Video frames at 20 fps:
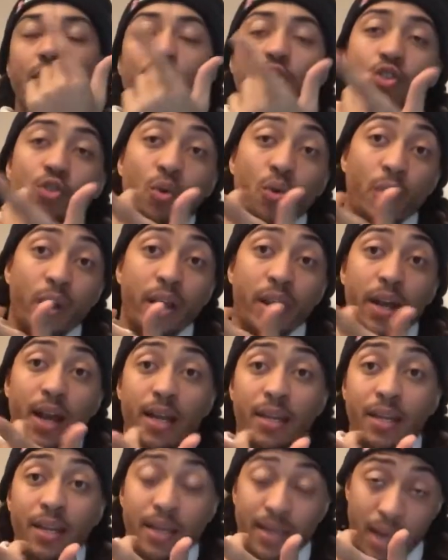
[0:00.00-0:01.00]
So the way that
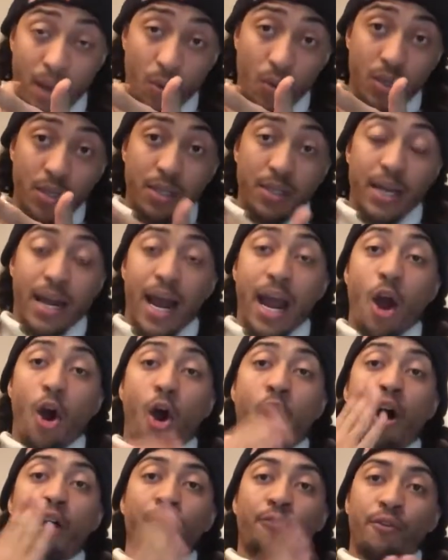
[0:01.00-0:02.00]
I did that was that I
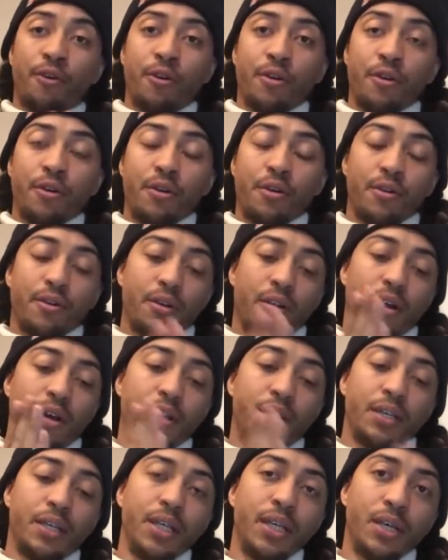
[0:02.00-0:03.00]
offered
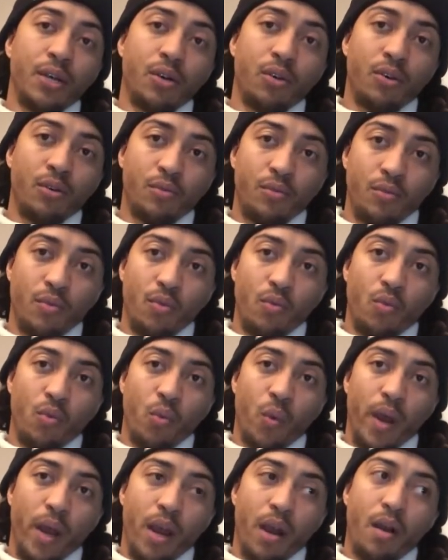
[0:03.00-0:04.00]
a deal
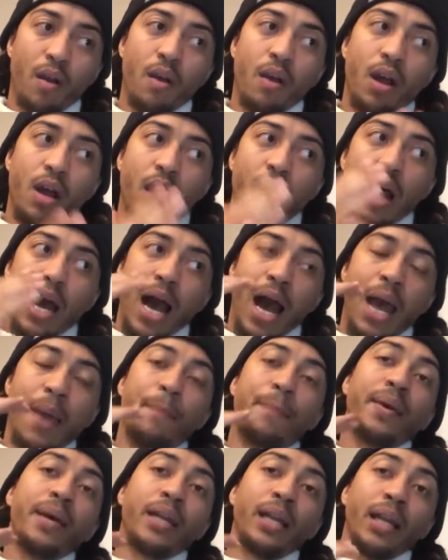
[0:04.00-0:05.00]
where I
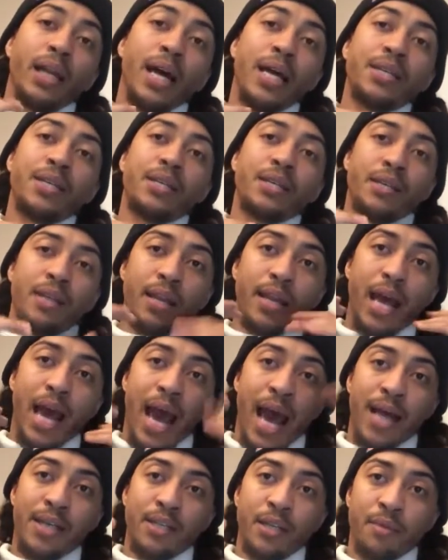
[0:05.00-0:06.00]
bid less than the
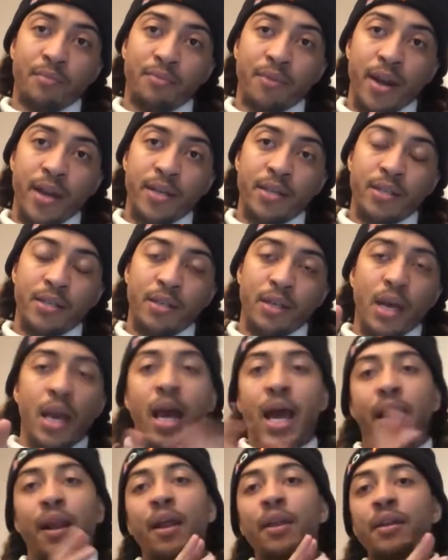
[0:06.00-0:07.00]
asking price,
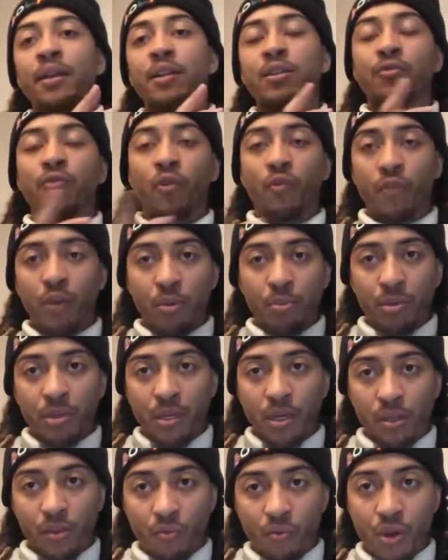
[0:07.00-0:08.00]
and I did this for a very
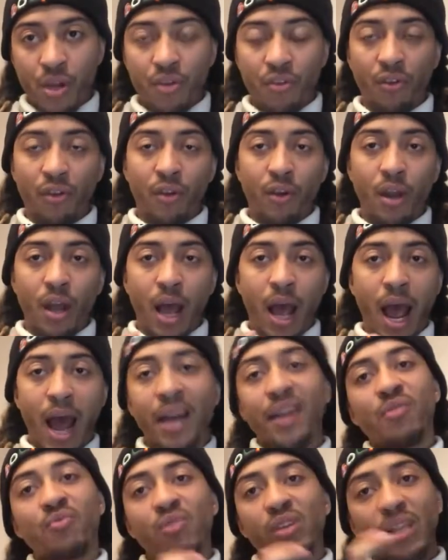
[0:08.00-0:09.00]
particular reason.
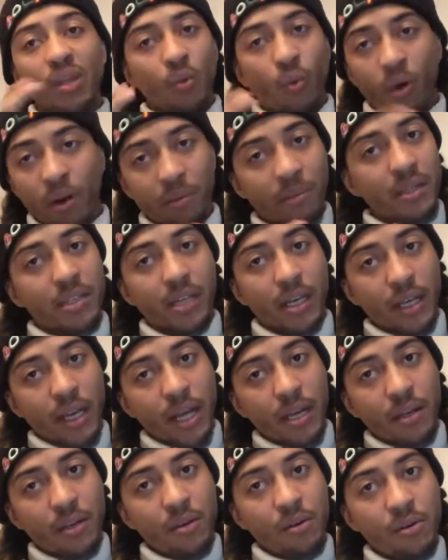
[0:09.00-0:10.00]
I didn't really want them to take
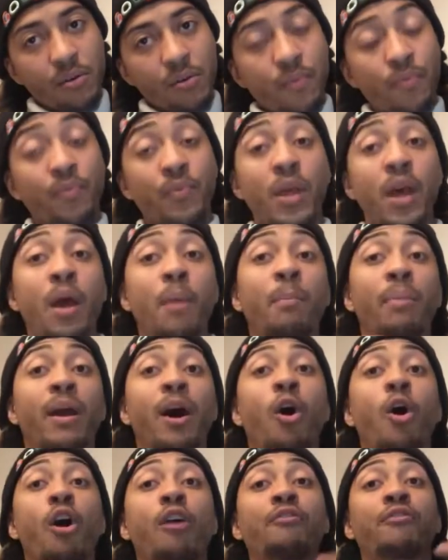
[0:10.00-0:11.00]
that deal, but I
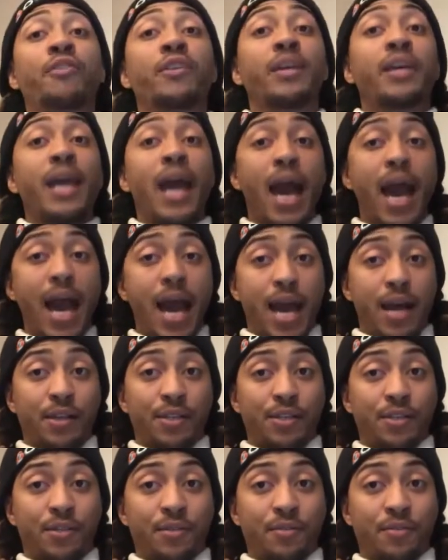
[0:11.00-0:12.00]
offered it
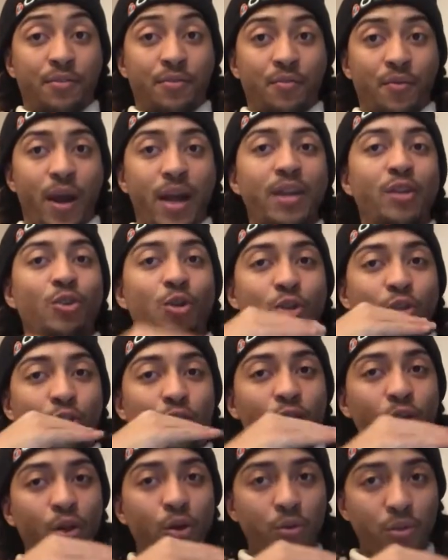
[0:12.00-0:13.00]
cash, right? So I
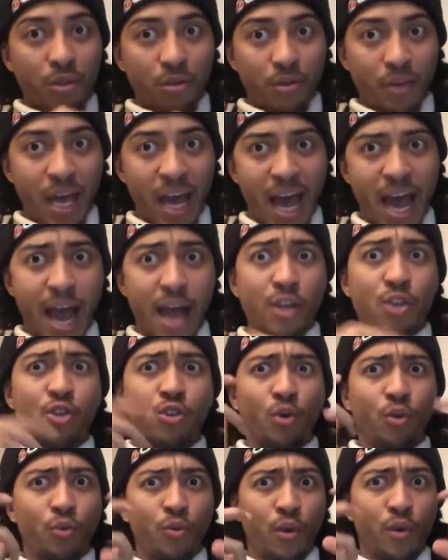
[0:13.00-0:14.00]
took a low deal cash
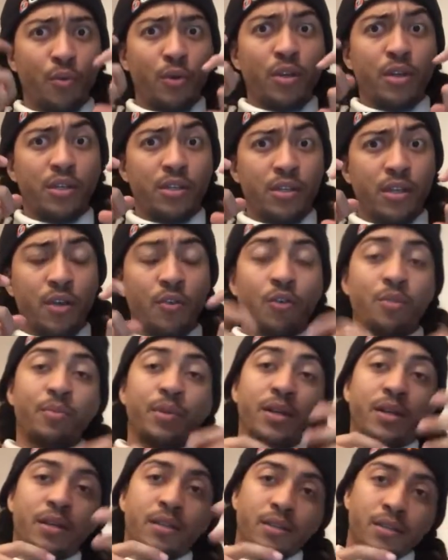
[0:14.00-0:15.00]
so they would consider it
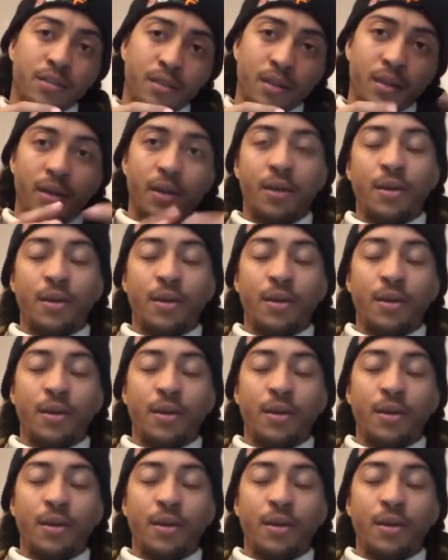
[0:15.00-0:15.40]
because